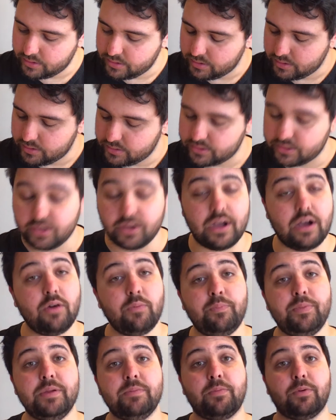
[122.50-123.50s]
So
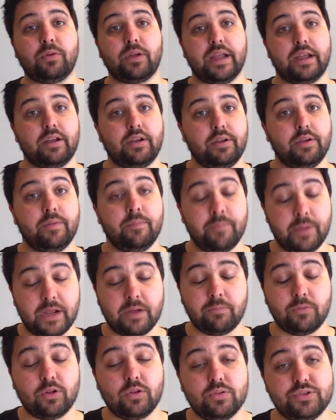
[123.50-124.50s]
help people become
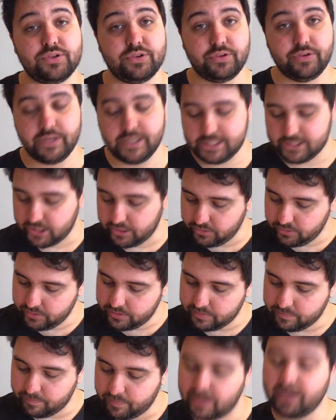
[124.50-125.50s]
closer to each other
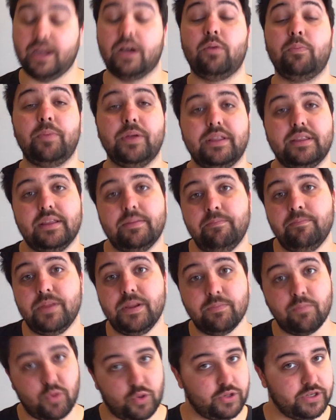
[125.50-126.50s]
by helping them be
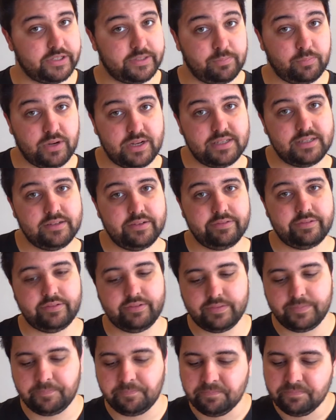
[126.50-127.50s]
more expressive.
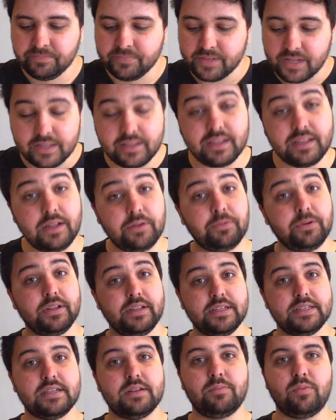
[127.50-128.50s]
I think that
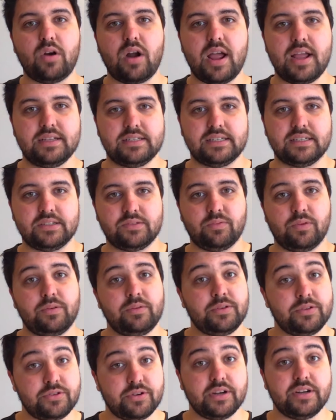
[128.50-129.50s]
really summarizes what
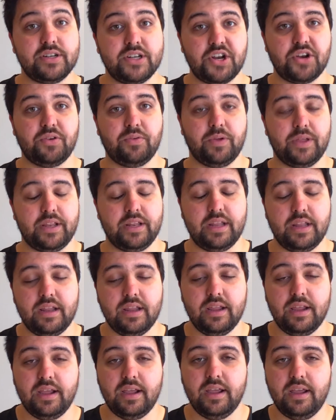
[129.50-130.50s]
we're trying to do with
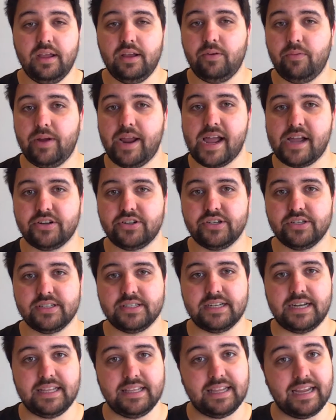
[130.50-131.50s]
reactions,
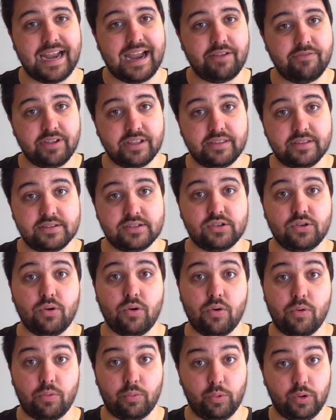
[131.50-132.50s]
and I think having this
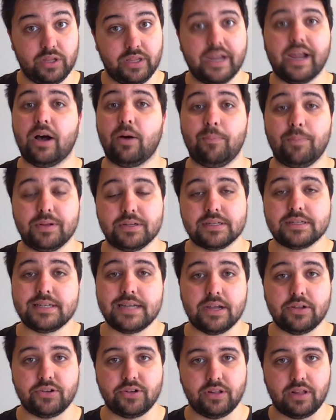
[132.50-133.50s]
goal will really help us
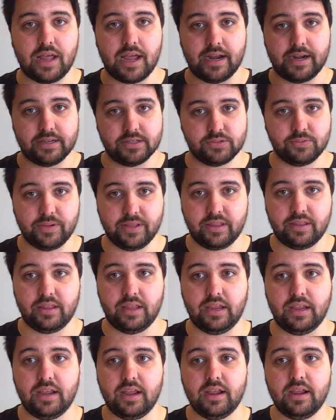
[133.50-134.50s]
down the line as we
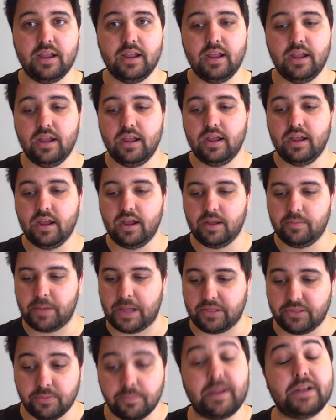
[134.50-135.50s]
think
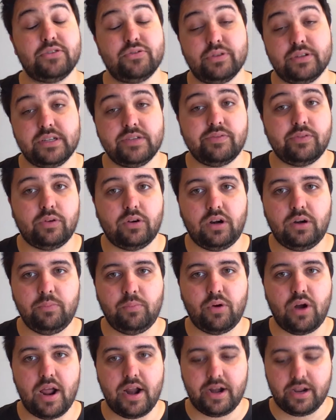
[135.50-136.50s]
about the metrics for our
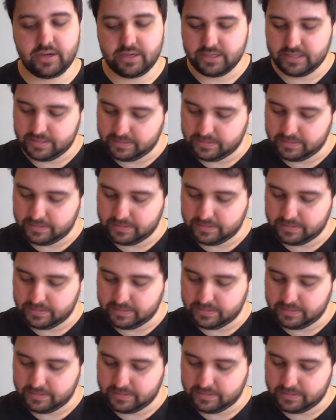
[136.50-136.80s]
product.